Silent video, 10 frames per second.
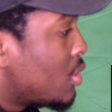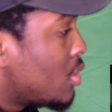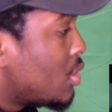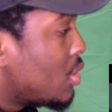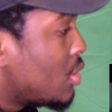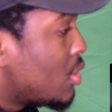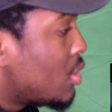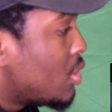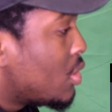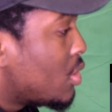
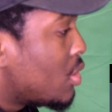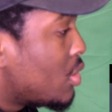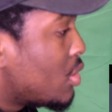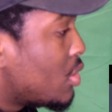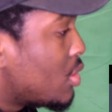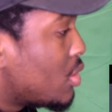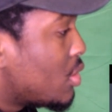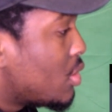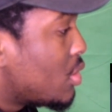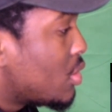
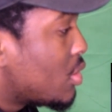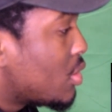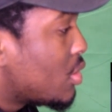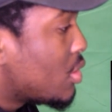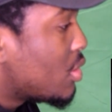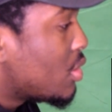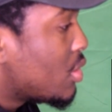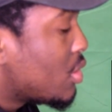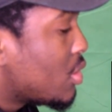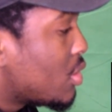
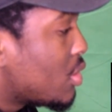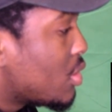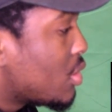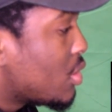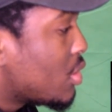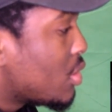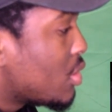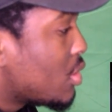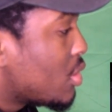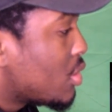
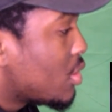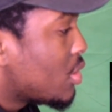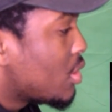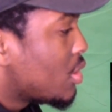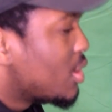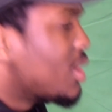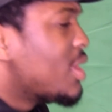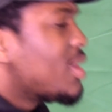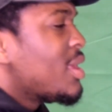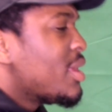
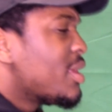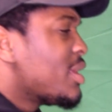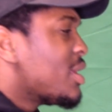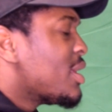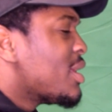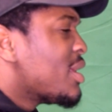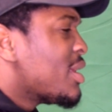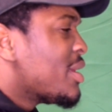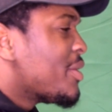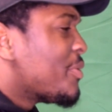
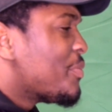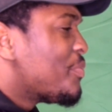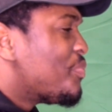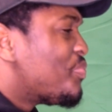(silence)